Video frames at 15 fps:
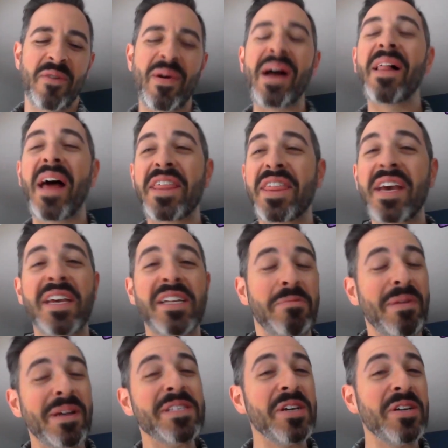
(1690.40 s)
Well, I think it
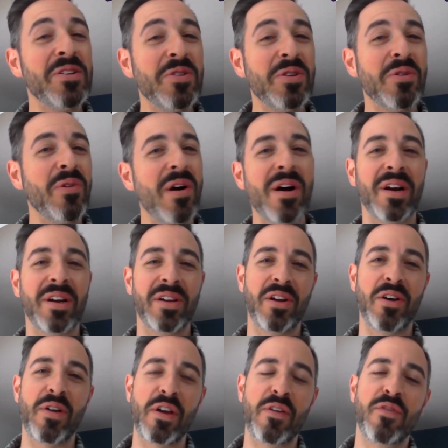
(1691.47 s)
depends on who you are.
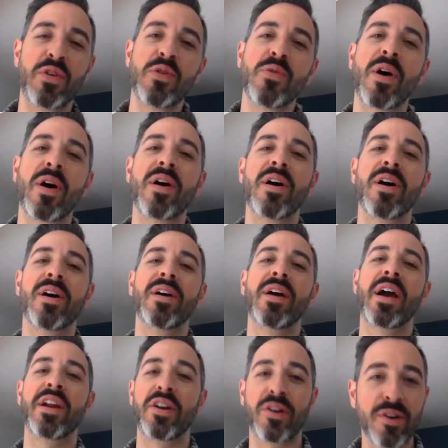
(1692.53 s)
If you are
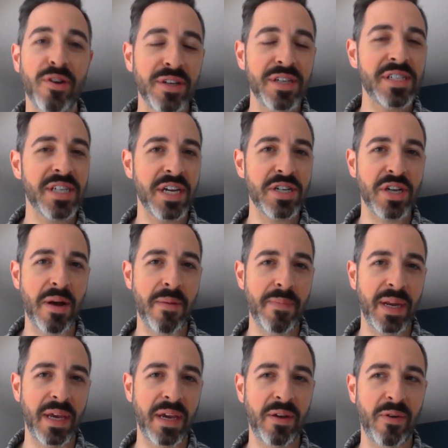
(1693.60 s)
at an early stage
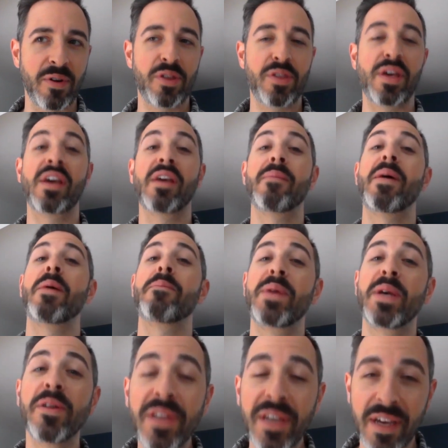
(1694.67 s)
company or you're thinking about
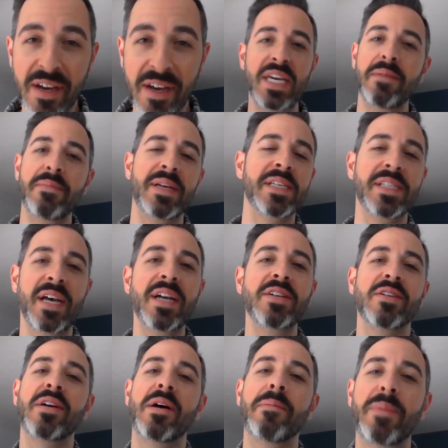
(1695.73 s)
building a team inside
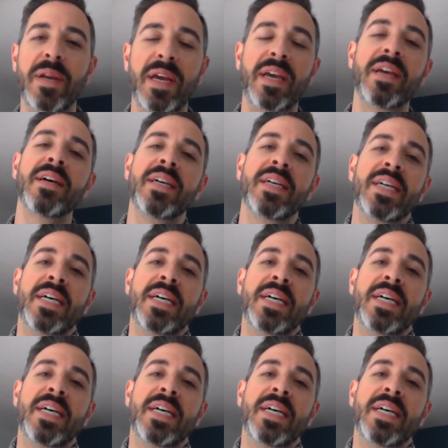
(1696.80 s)
your company,